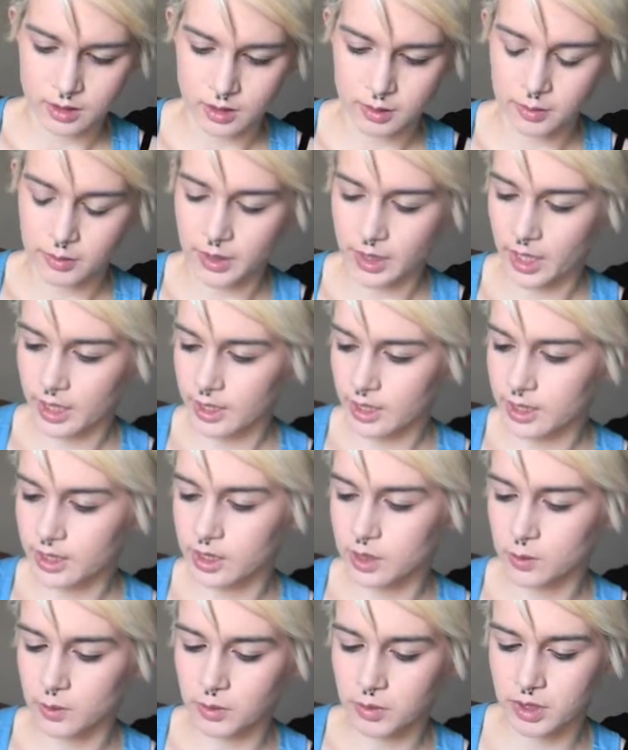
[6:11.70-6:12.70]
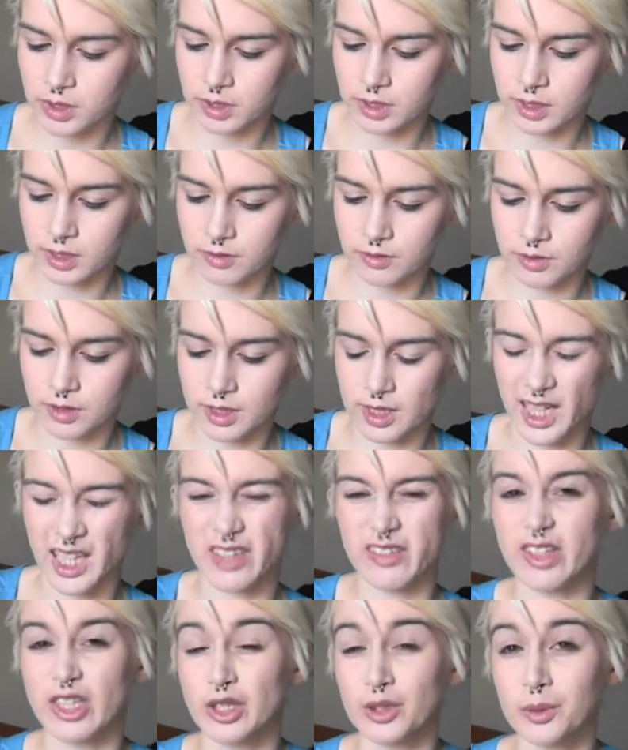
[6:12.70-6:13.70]
But I like this one because it gives a kind
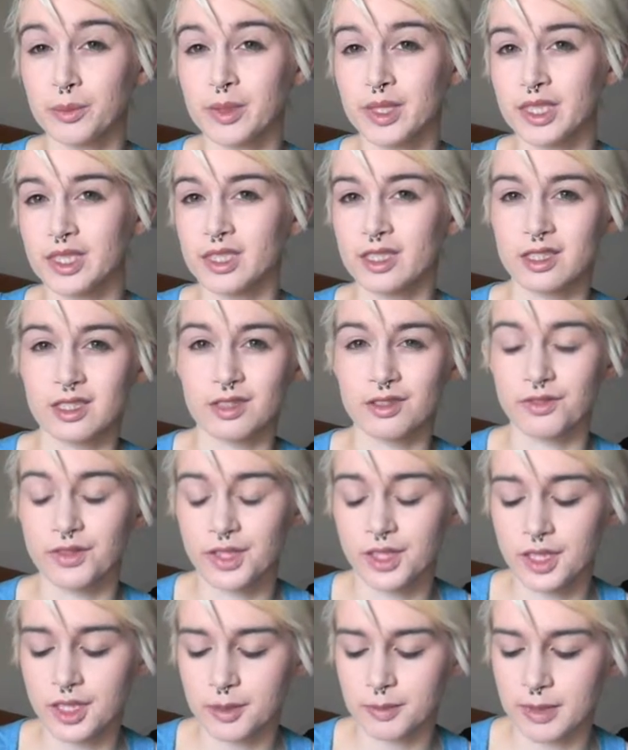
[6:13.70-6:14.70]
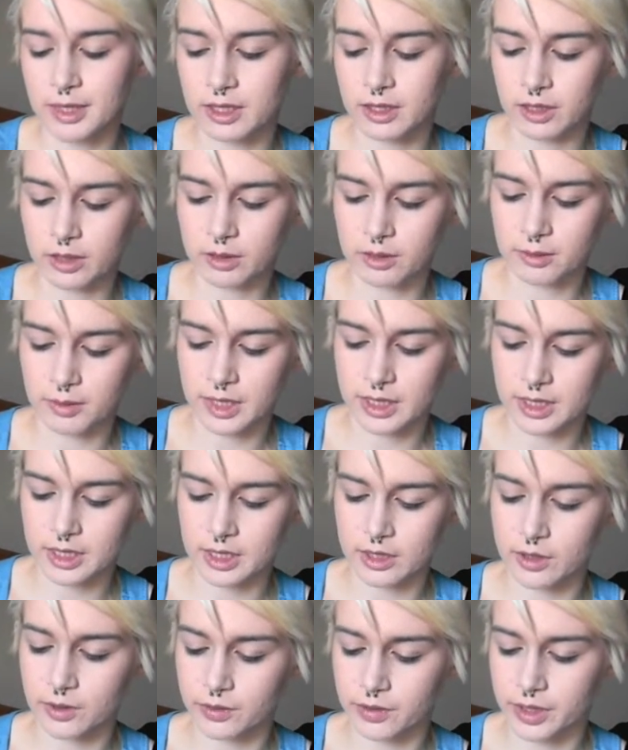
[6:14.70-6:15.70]
of a luminous finish, makes my
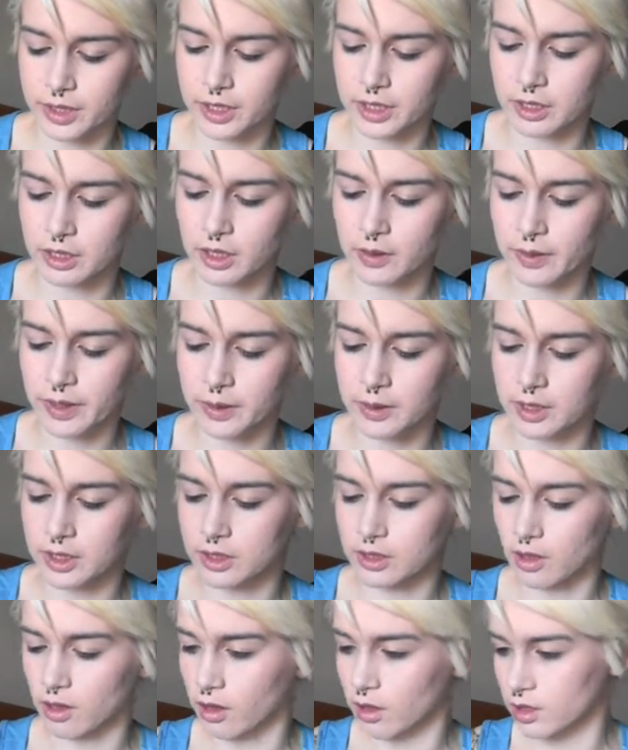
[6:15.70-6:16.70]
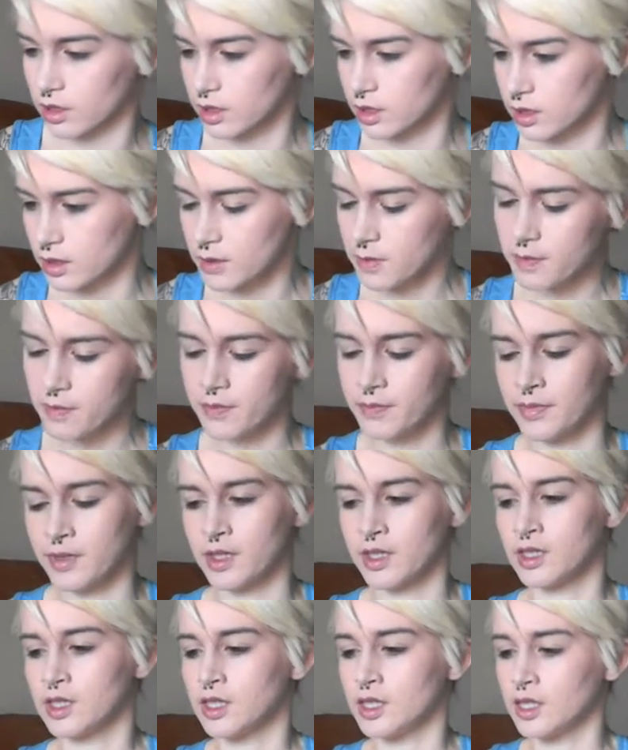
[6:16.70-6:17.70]
skin look really glowy, which is awesome.
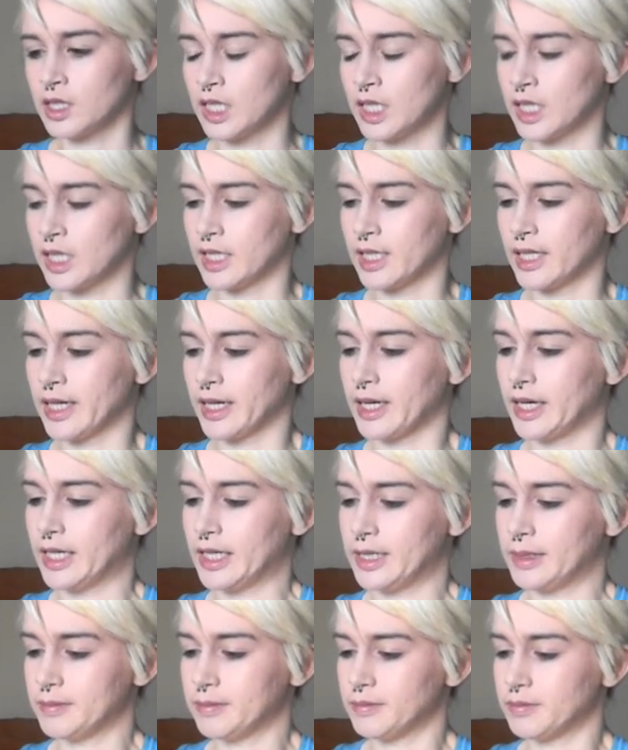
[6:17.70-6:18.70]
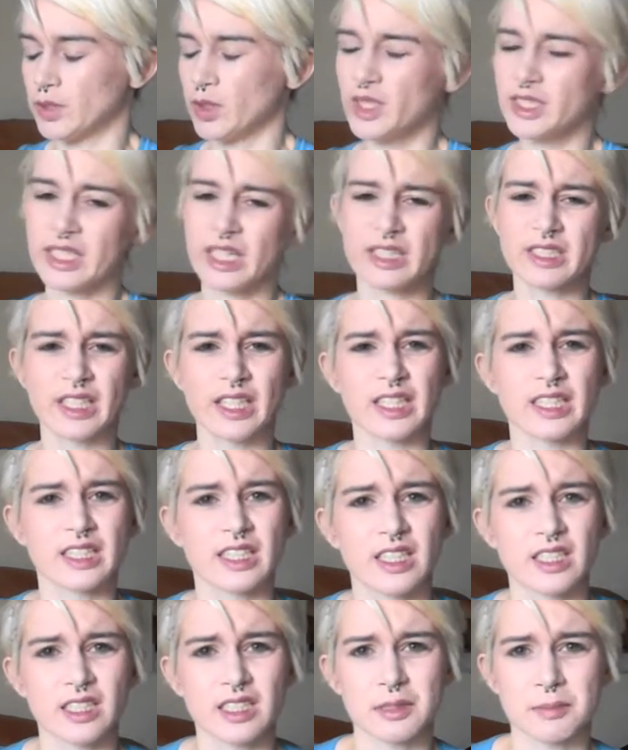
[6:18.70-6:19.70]
Only downside is it
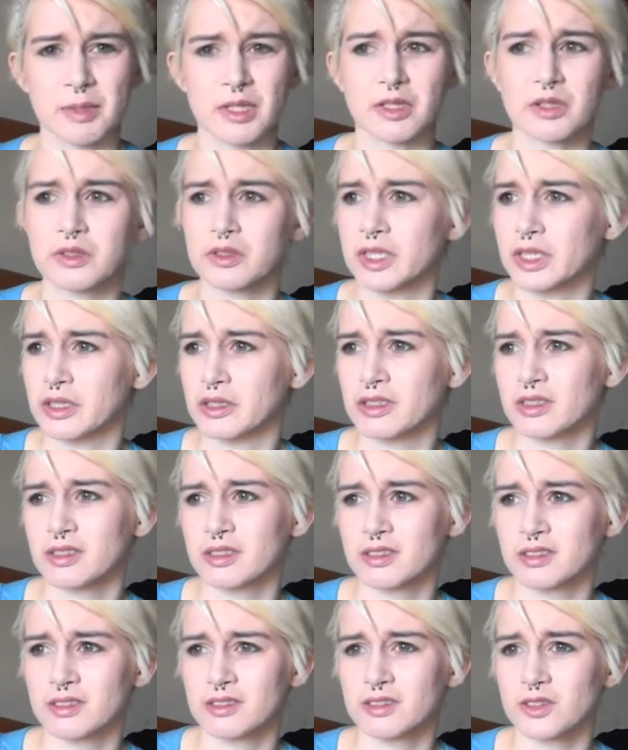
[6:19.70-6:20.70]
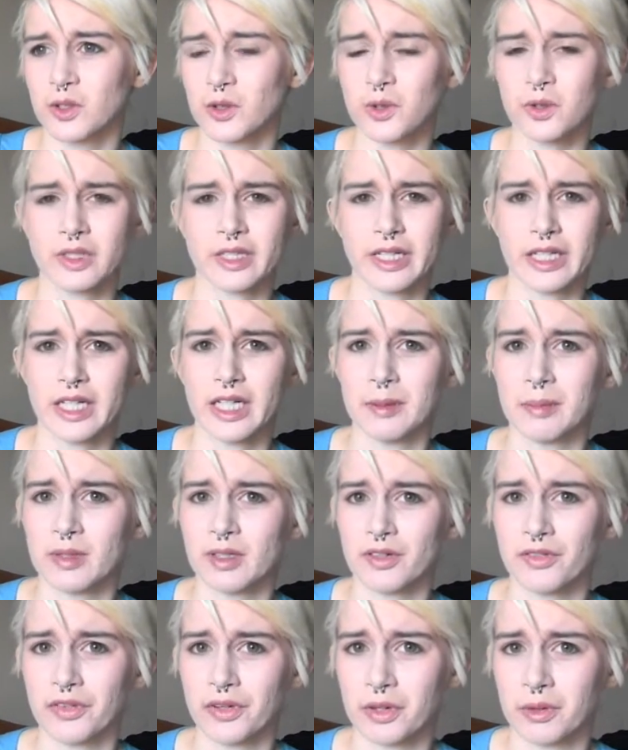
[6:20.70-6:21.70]
kind of smells like old lady
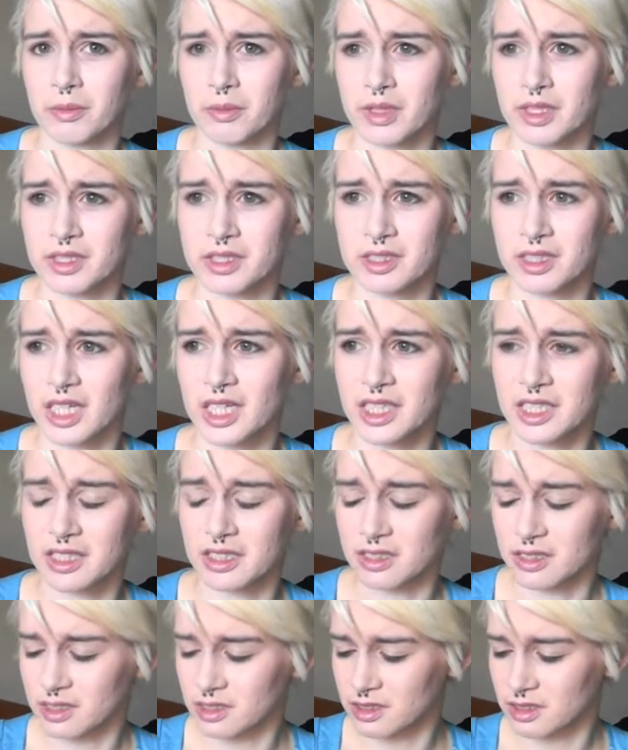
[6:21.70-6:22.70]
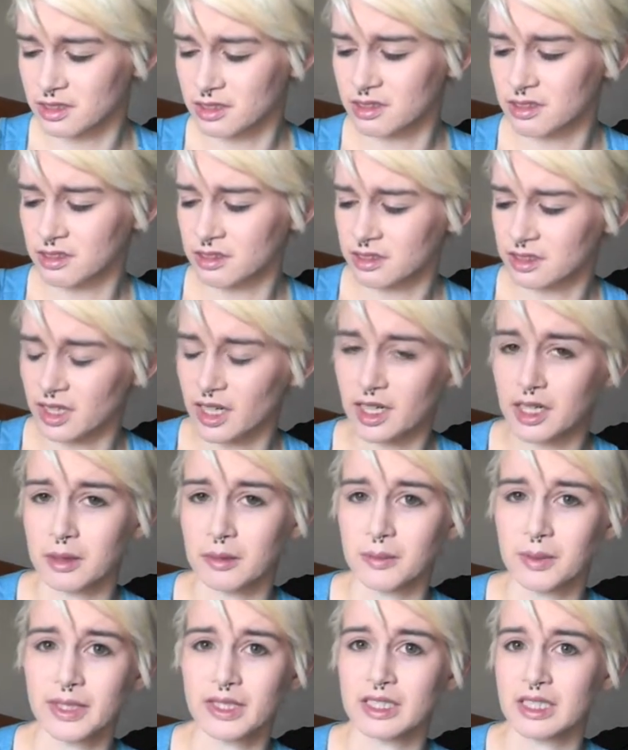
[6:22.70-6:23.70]
perfume. It's kind of not an
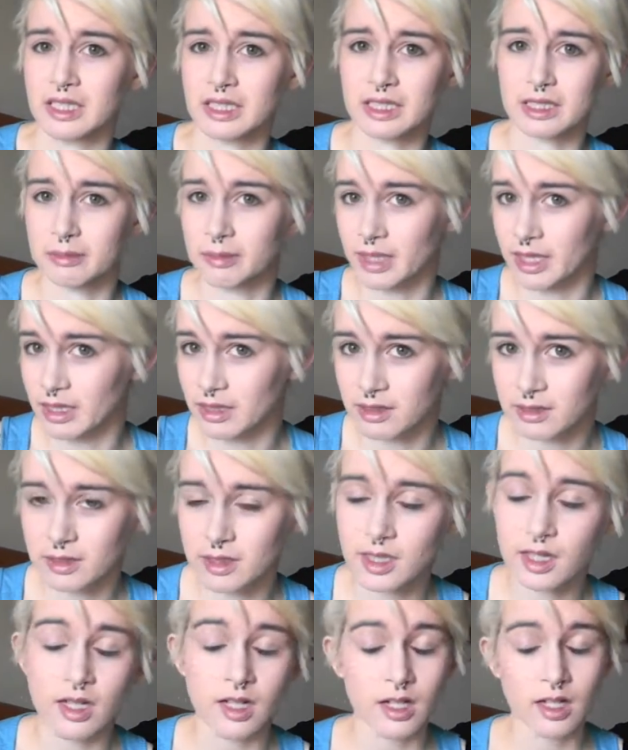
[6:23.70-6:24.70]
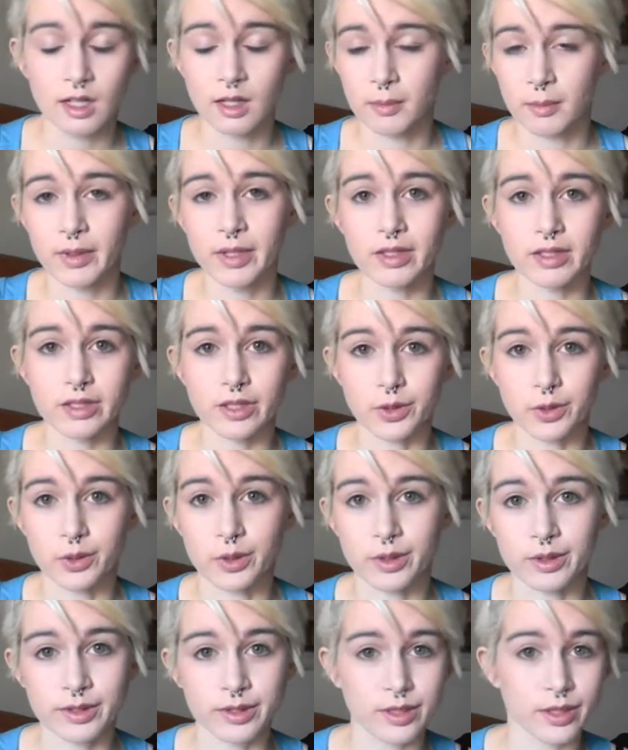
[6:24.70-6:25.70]
appealing smell, but it looks
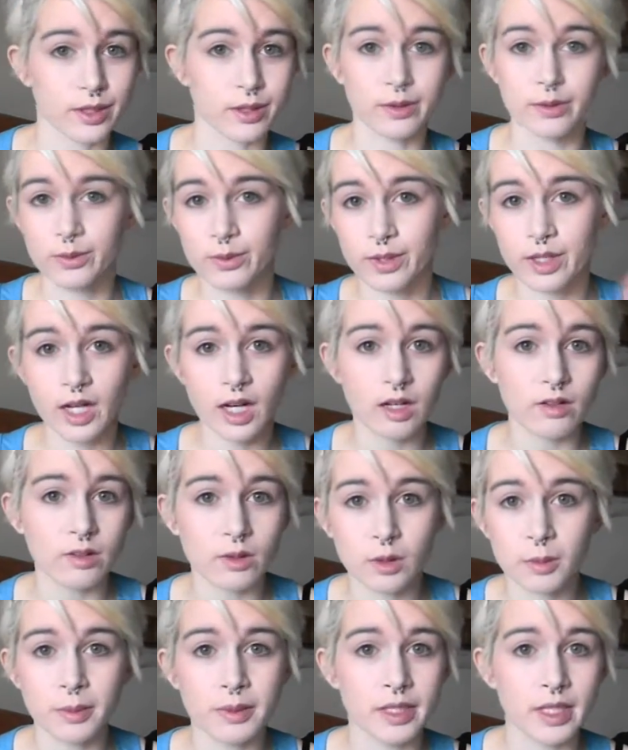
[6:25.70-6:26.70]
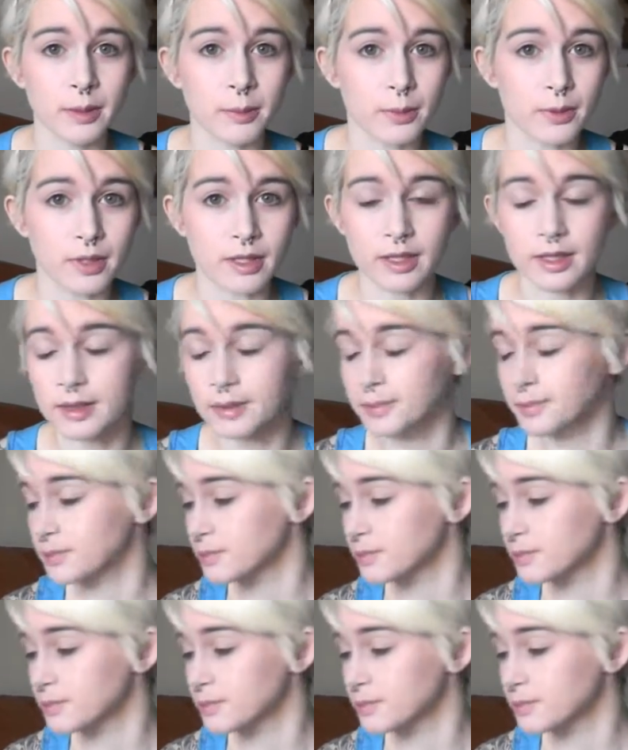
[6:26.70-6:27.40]
cool, so whatever, we'll put up with it.